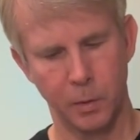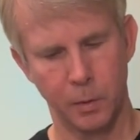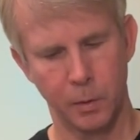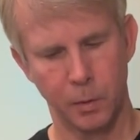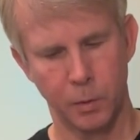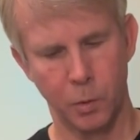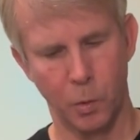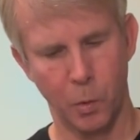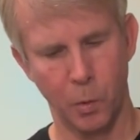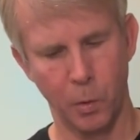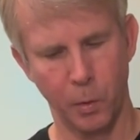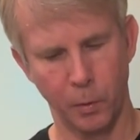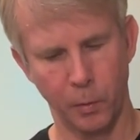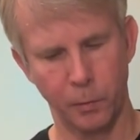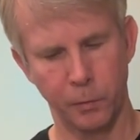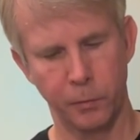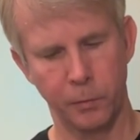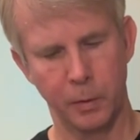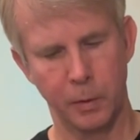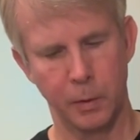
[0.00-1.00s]

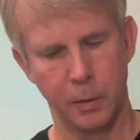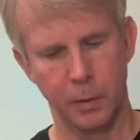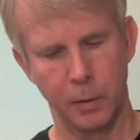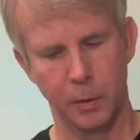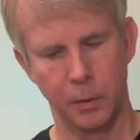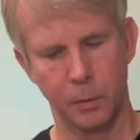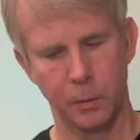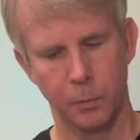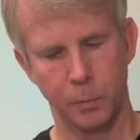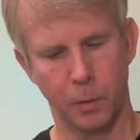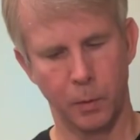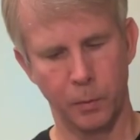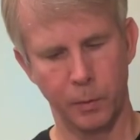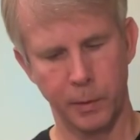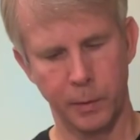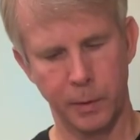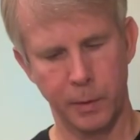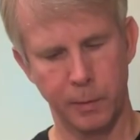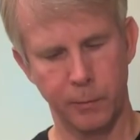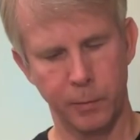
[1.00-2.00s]
coils,
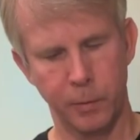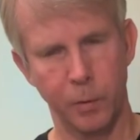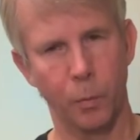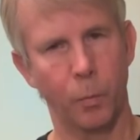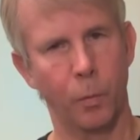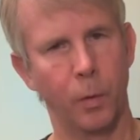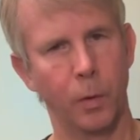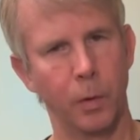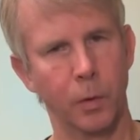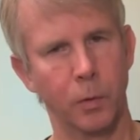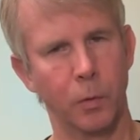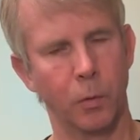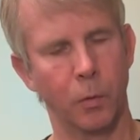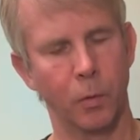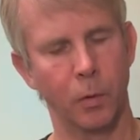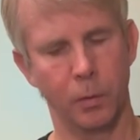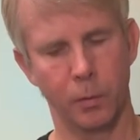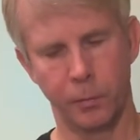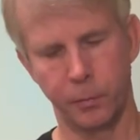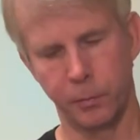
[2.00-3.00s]
only giving you 1
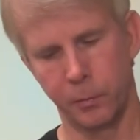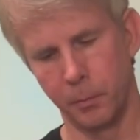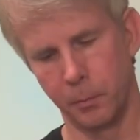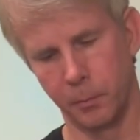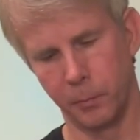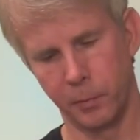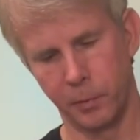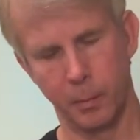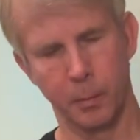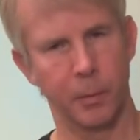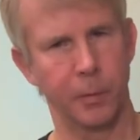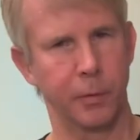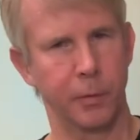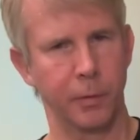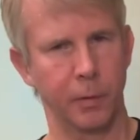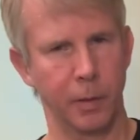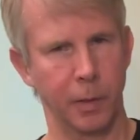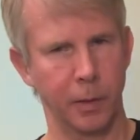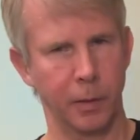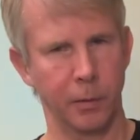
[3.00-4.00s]
coil, similar to
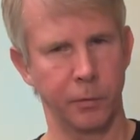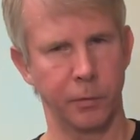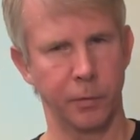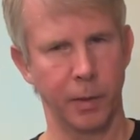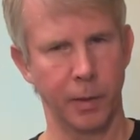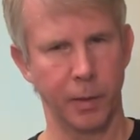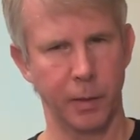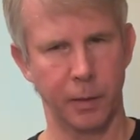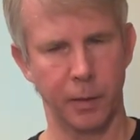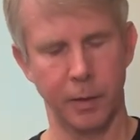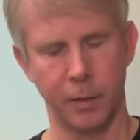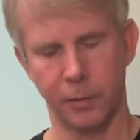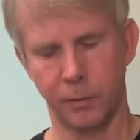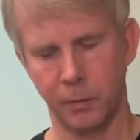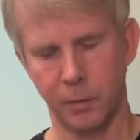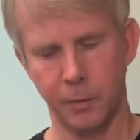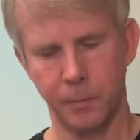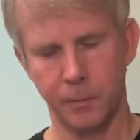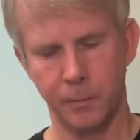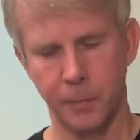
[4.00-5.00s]
like a
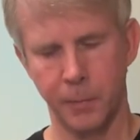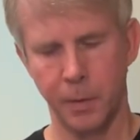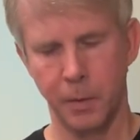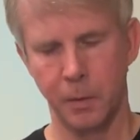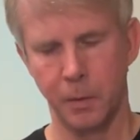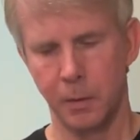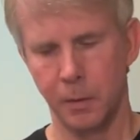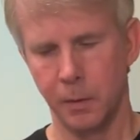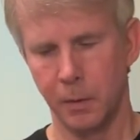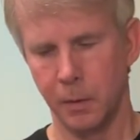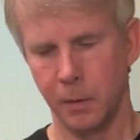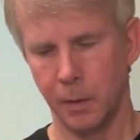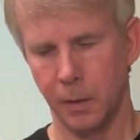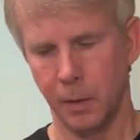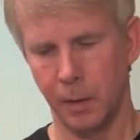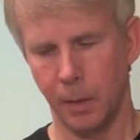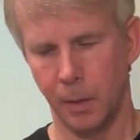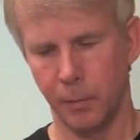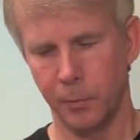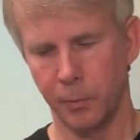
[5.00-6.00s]
Stratocaster.
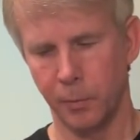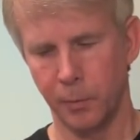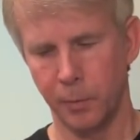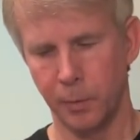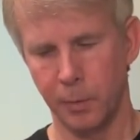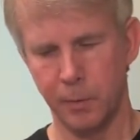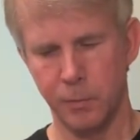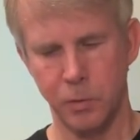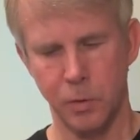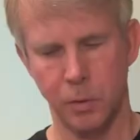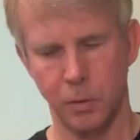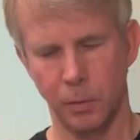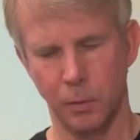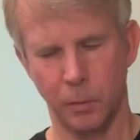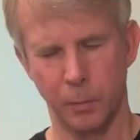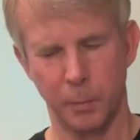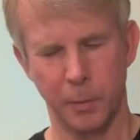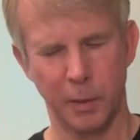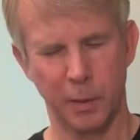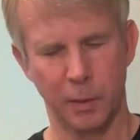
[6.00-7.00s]
So it gives you a little
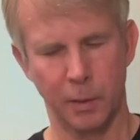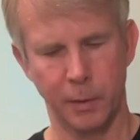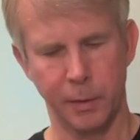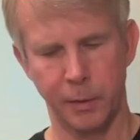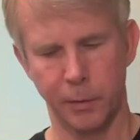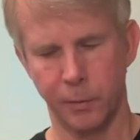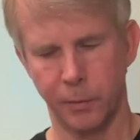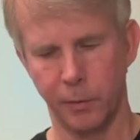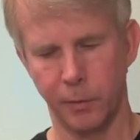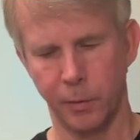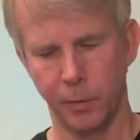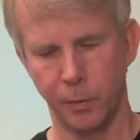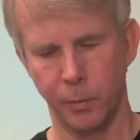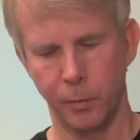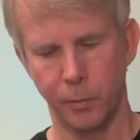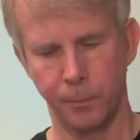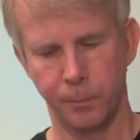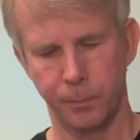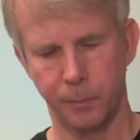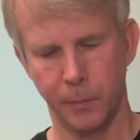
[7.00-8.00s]
bit cleaner
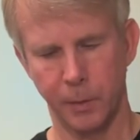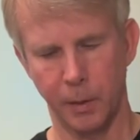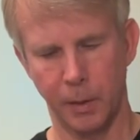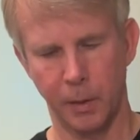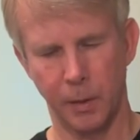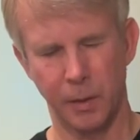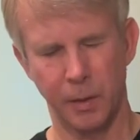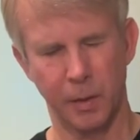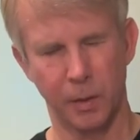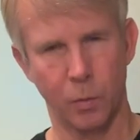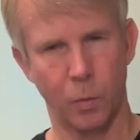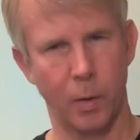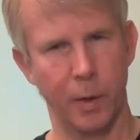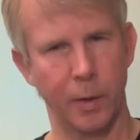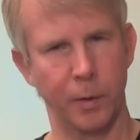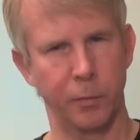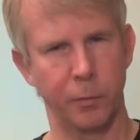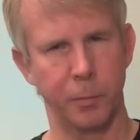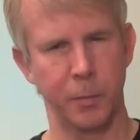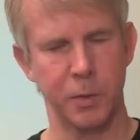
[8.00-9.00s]
tone, not quite
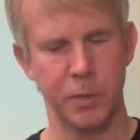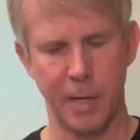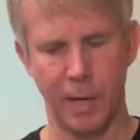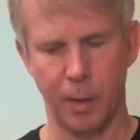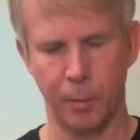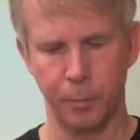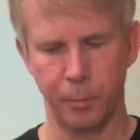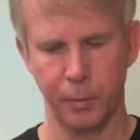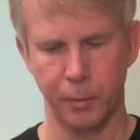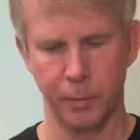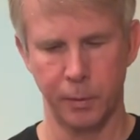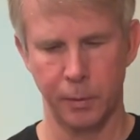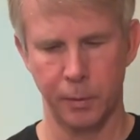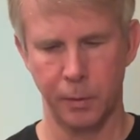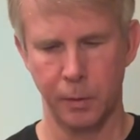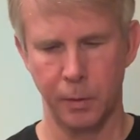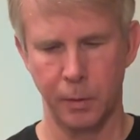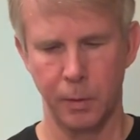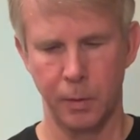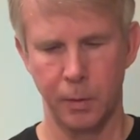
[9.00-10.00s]
as much output.
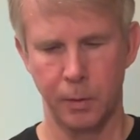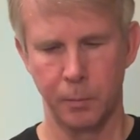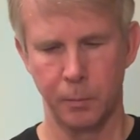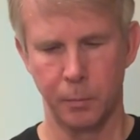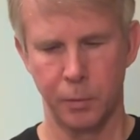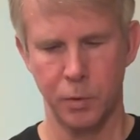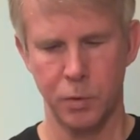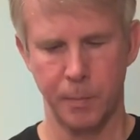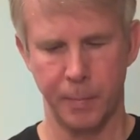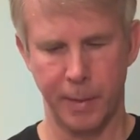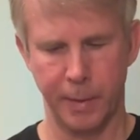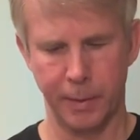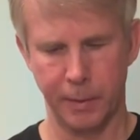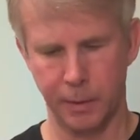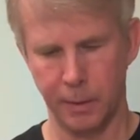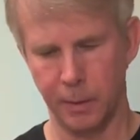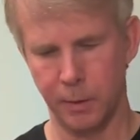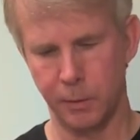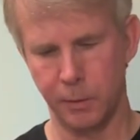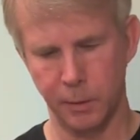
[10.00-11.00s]
Push back
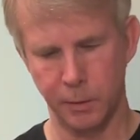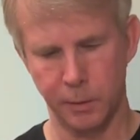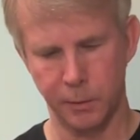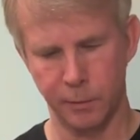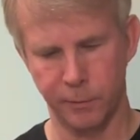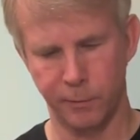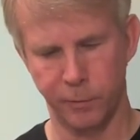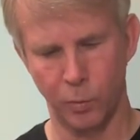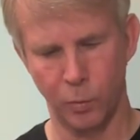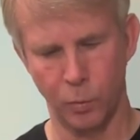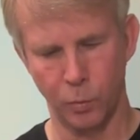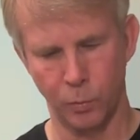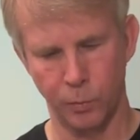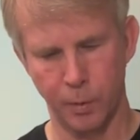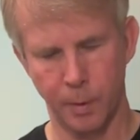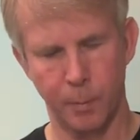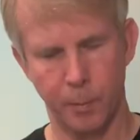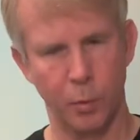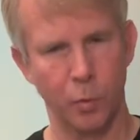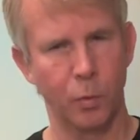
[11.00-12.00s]
down, you get the full
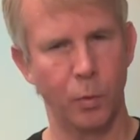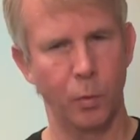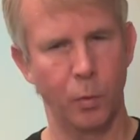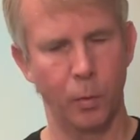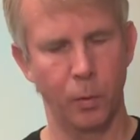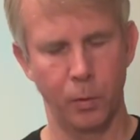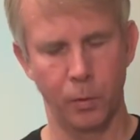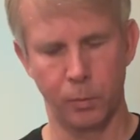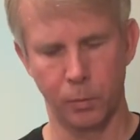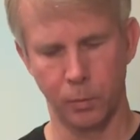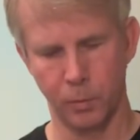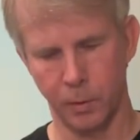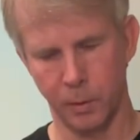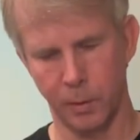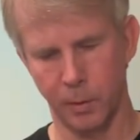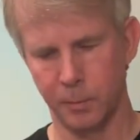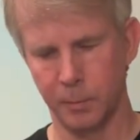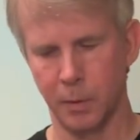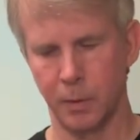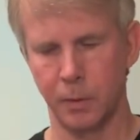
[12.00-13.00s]
double coil or
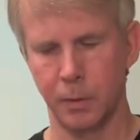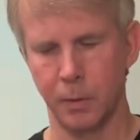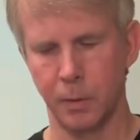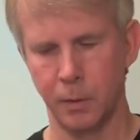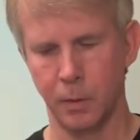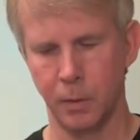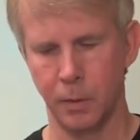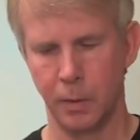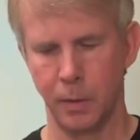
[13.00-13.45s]
humbucker.